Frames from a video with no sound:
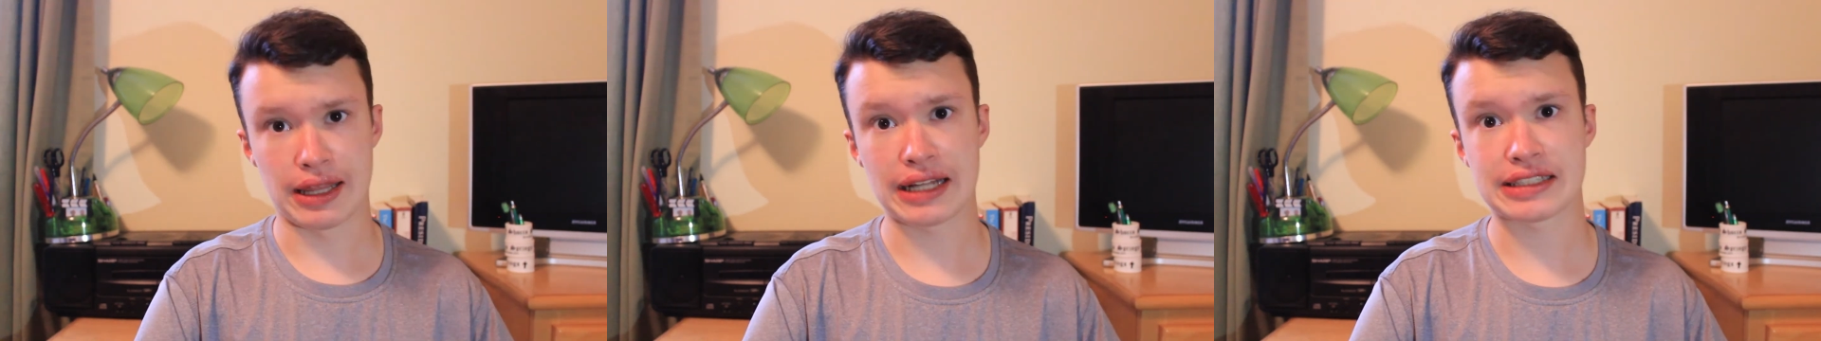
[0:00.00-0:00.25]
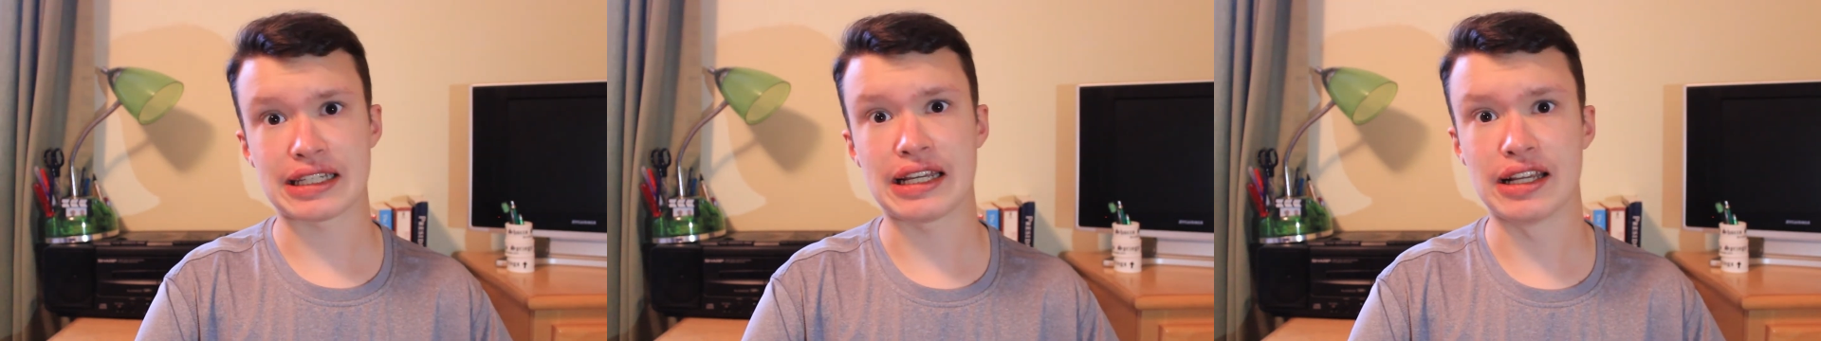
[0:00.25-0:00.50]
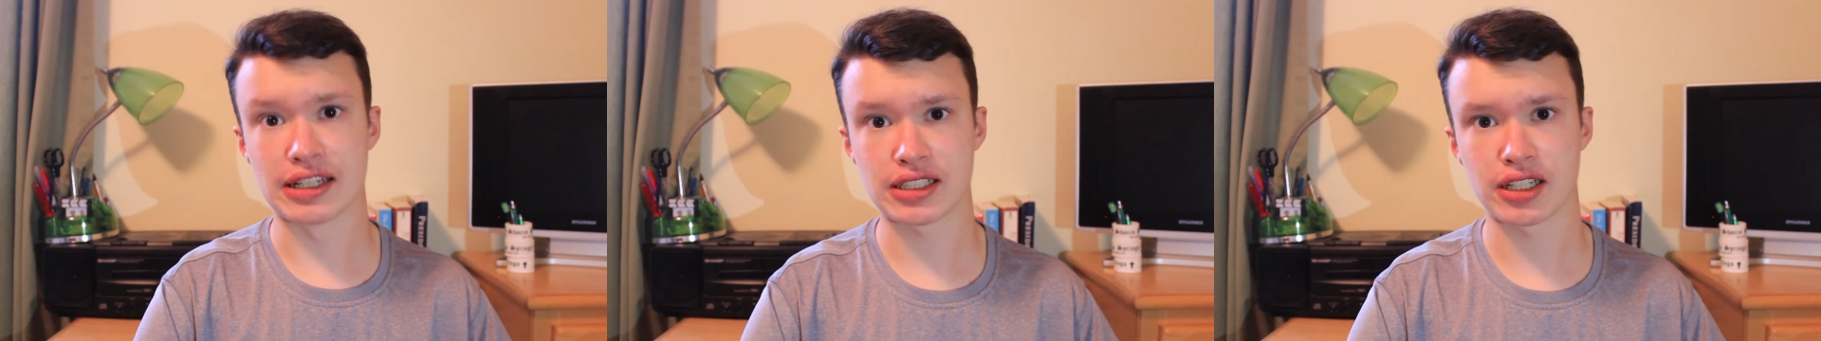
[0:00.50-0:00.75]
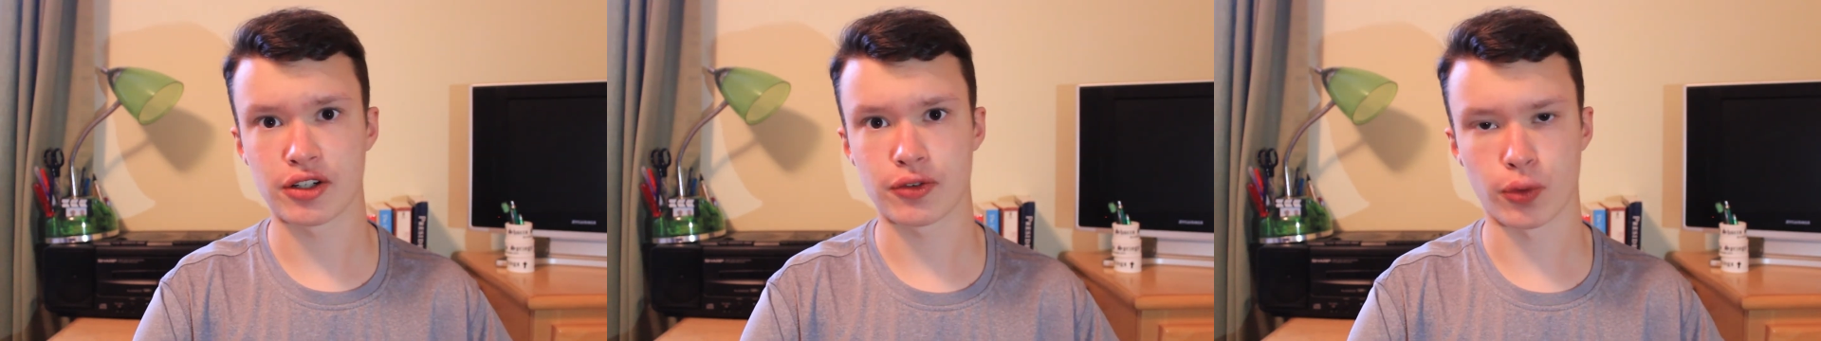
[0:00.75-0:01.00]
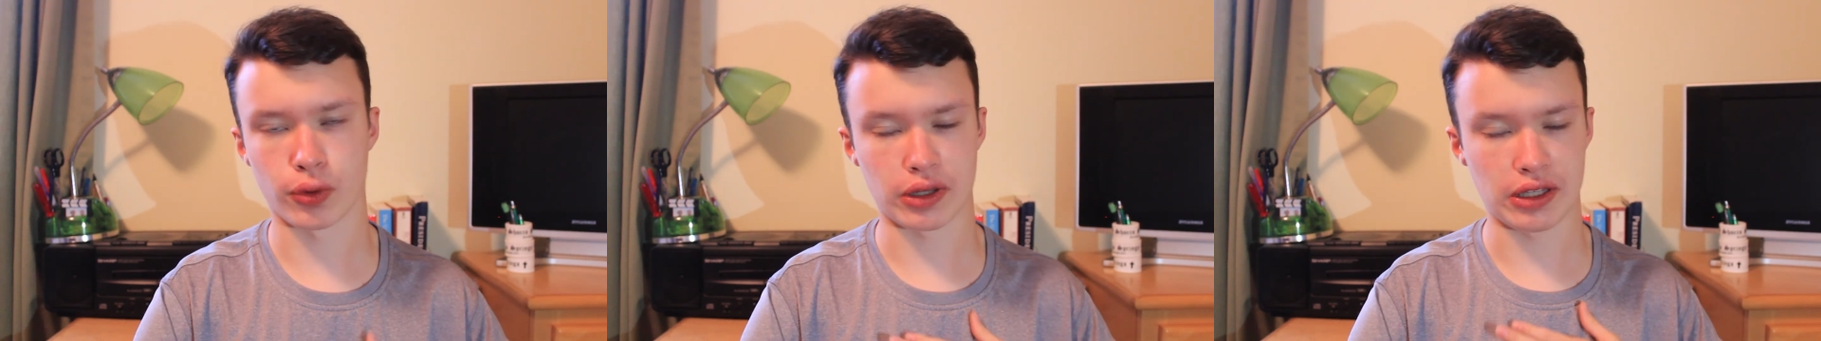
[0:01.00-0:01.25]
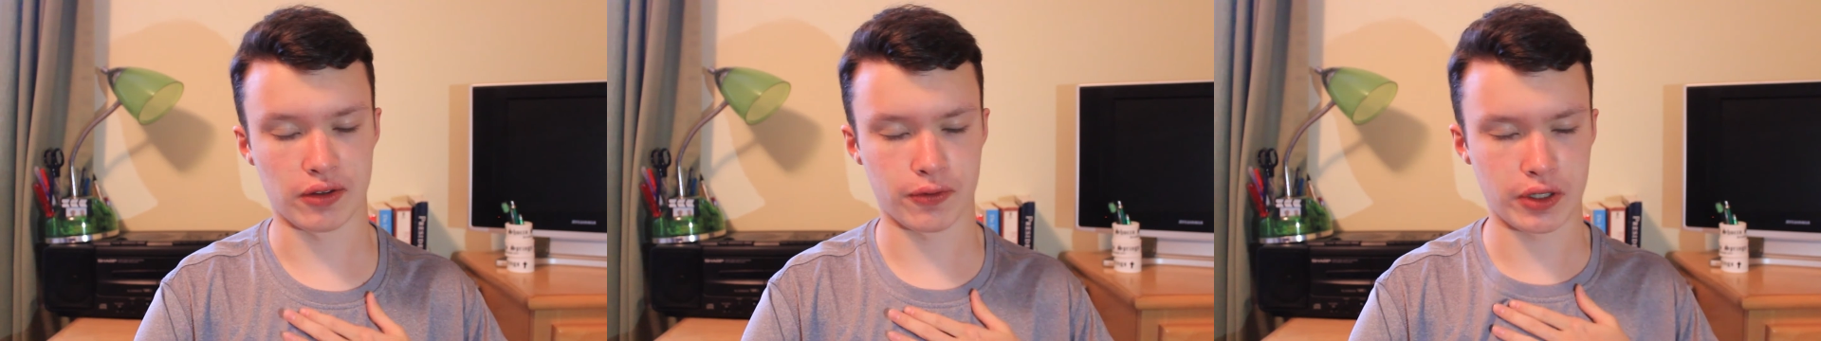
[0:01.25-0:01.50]
That's it for
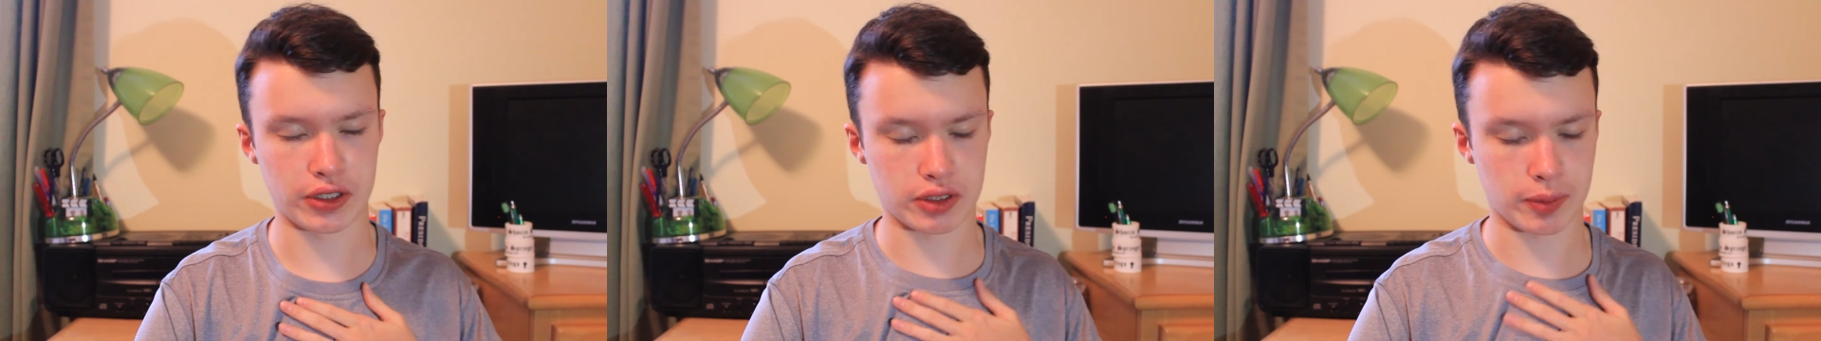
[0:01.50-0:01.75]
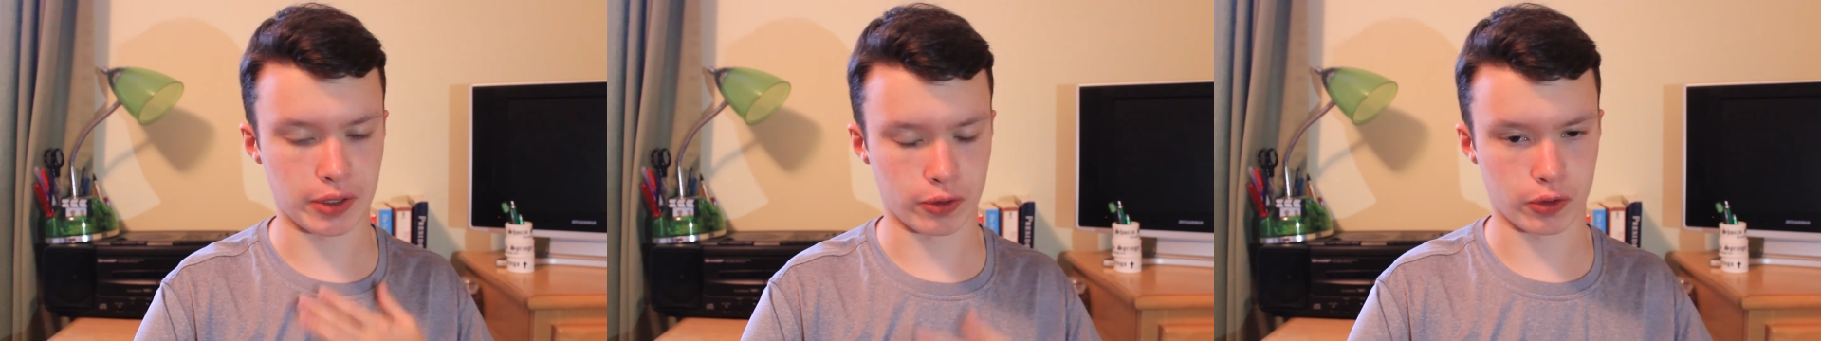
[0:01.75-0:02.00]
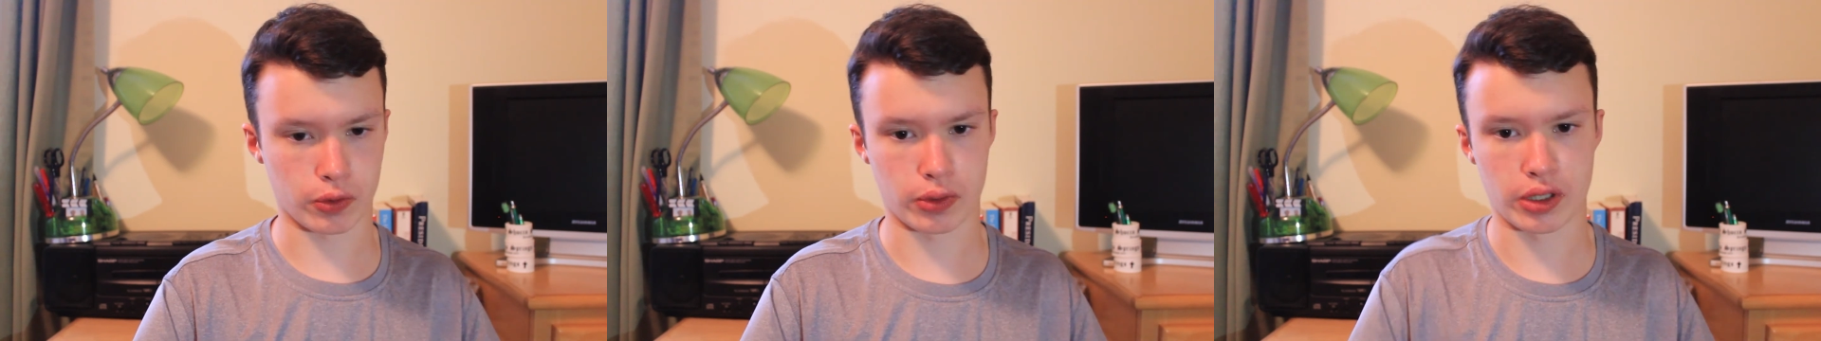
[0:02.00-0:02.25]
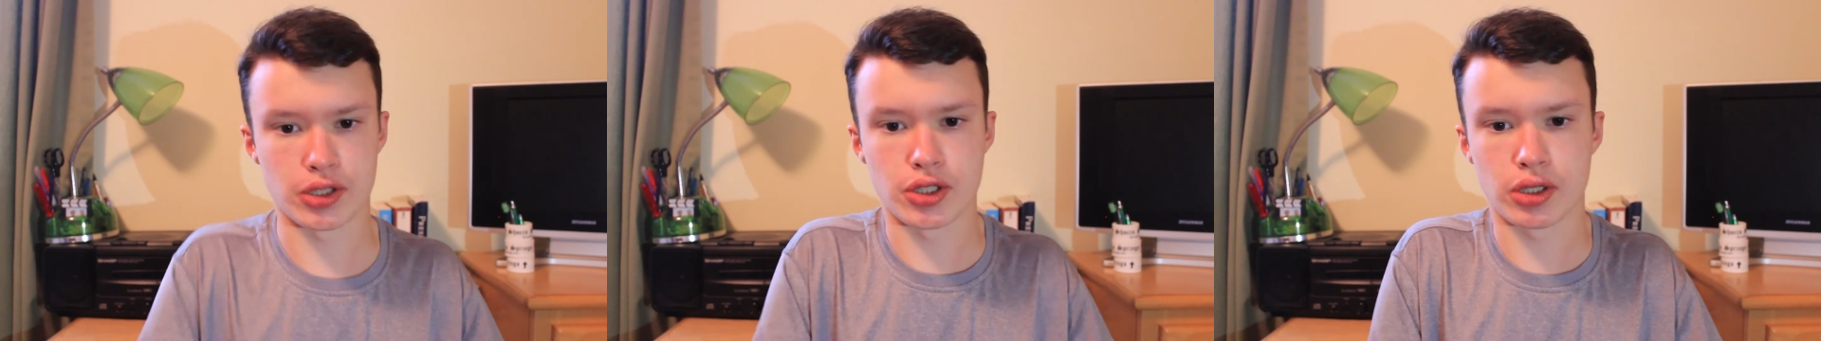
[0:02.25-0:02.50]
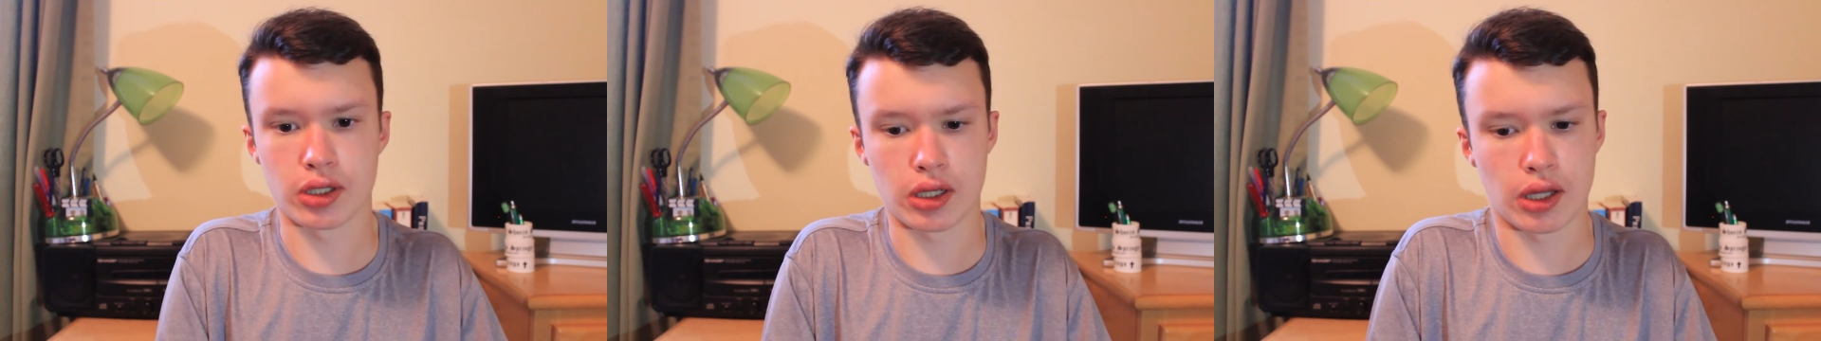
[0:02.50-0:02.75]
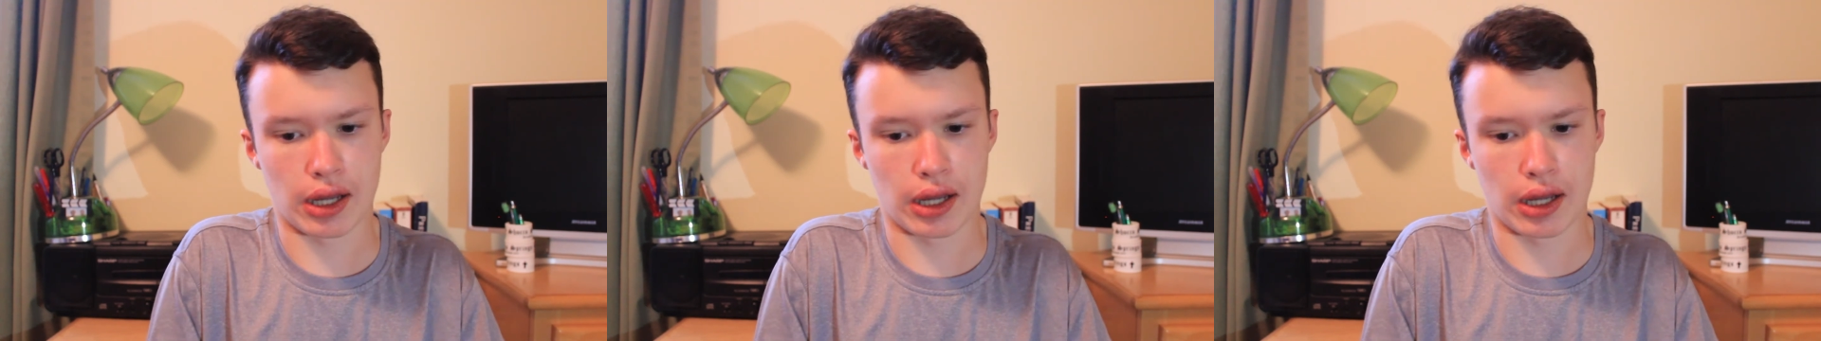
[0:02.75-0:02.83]
the fidget spinner cringe.